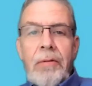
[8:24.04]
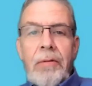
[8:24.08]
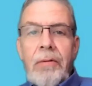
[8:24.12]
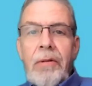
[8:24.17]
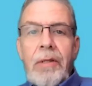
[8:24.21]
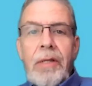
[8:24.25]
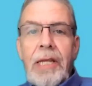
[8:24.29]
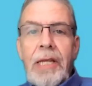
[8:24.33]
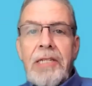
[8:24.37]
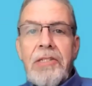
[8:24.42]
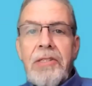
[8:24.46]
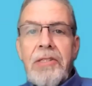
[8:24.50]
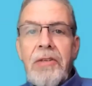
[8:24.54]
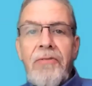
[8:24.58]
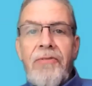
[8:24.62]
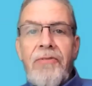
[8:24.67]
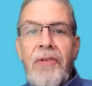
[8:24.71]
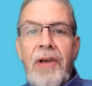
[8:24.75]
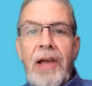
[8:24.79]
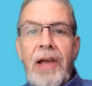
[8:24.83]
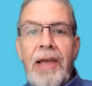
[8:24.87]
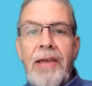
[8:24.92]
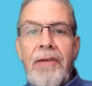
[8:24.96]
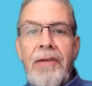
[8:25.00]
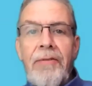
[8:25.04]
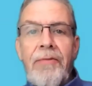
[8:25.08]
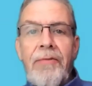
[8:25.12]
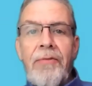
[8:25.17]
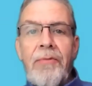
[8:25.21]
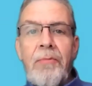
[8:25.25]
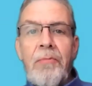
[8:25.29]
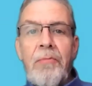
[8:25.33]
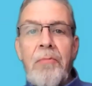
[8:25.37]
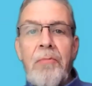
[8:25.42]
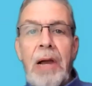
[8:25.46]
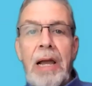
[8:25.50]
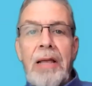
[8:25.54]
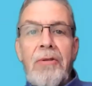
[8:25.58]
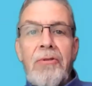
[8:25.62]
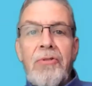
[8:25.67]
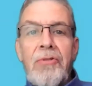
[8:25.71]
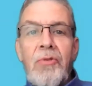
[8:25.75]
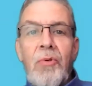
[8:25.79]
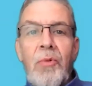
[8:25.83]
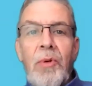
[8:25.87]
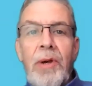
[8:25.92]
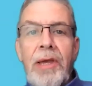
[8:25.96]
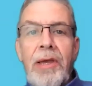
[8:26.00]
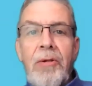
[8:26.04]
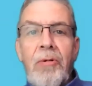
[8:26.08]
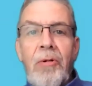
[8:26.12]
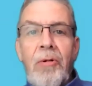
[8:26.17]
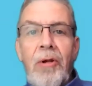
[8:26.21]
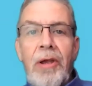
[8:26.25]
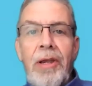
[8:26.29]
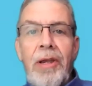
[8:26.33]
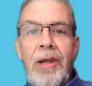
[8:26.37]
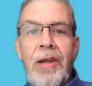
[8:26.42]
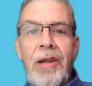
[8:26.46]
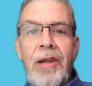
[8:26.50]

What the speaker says: less than 5 miles away, right?